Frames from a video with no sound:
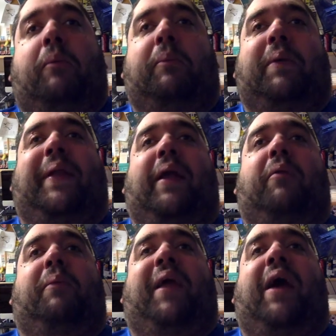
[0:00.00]
but
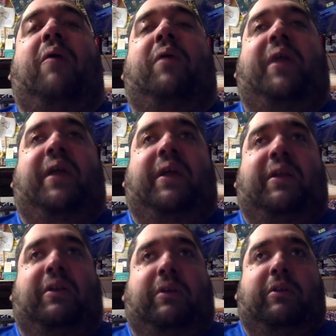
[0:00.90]
that'll be out
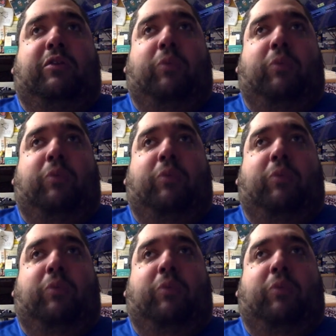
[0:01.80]
in